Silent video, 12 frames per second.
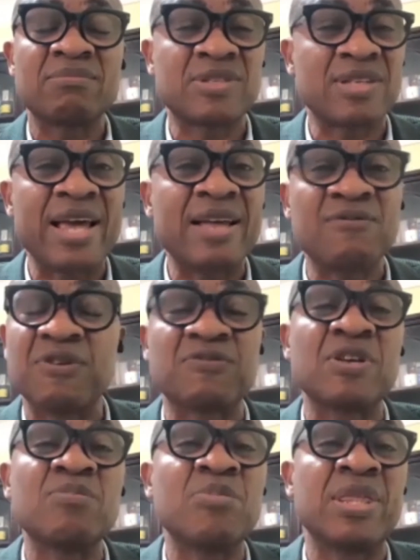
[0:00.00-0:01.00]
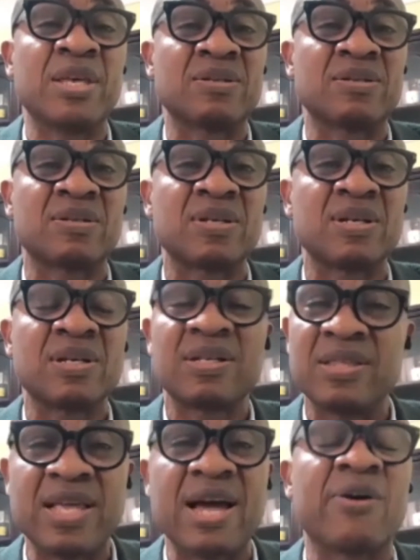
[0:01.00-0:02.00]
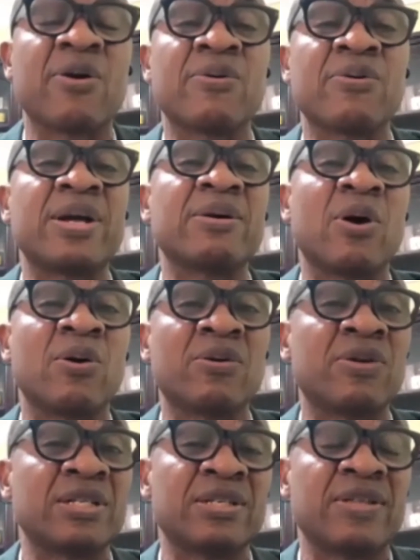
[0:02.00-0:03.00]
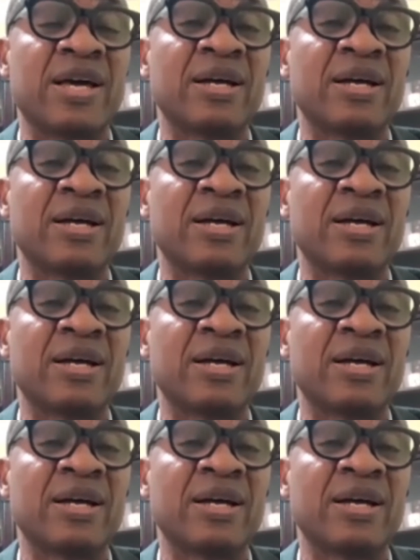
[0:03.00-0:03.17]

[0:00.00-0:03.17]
10, 15 minutes, they are already there,